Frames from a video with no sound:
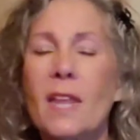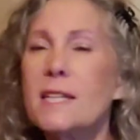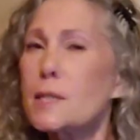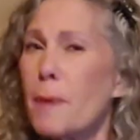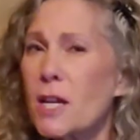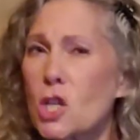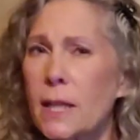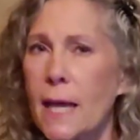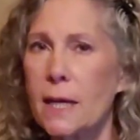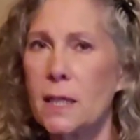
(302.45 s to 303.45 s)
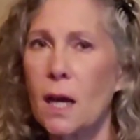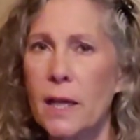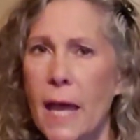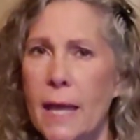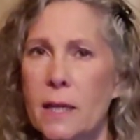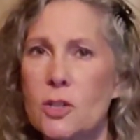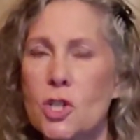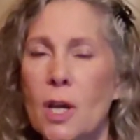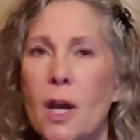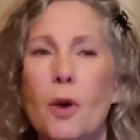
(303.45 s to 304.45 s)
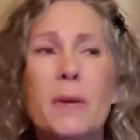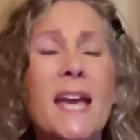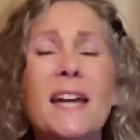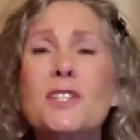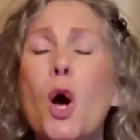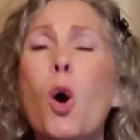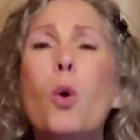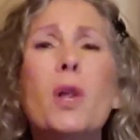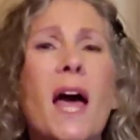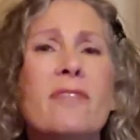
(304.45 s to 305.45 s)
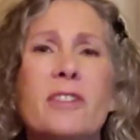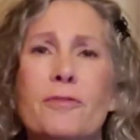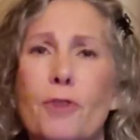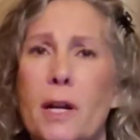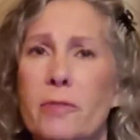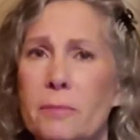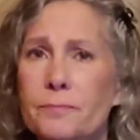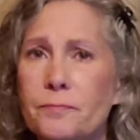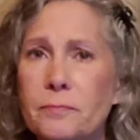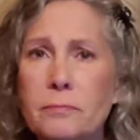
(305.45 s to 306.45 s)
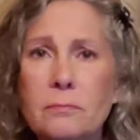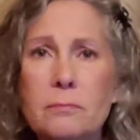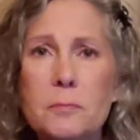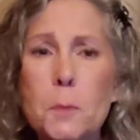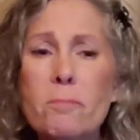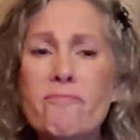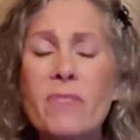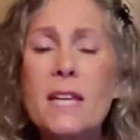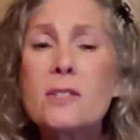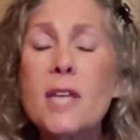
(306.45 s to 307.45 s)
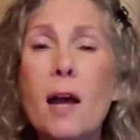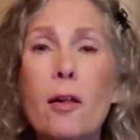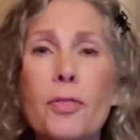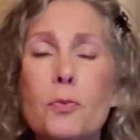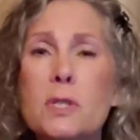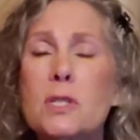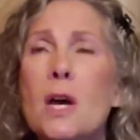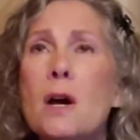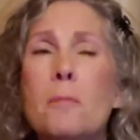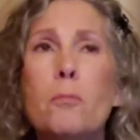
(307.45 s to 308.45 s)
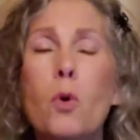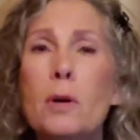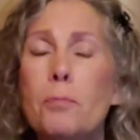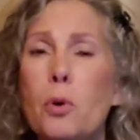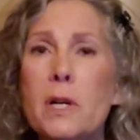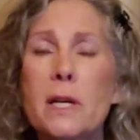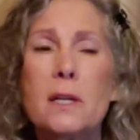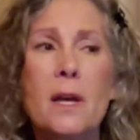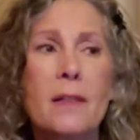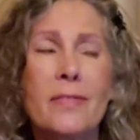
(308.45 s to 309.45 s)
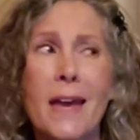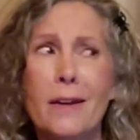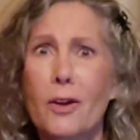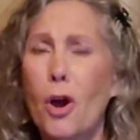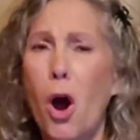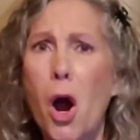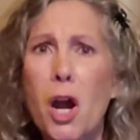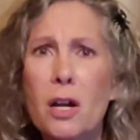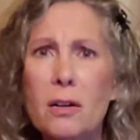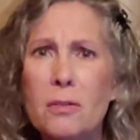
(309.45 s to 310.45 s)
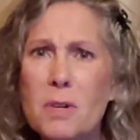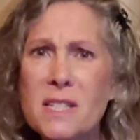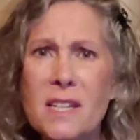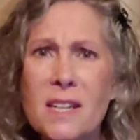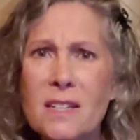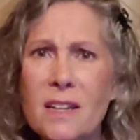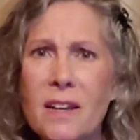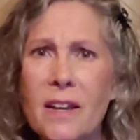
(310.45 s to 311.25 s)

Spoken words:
especially at a young age when he had his whole life in front of him. His health was more important than a car, wasn't it?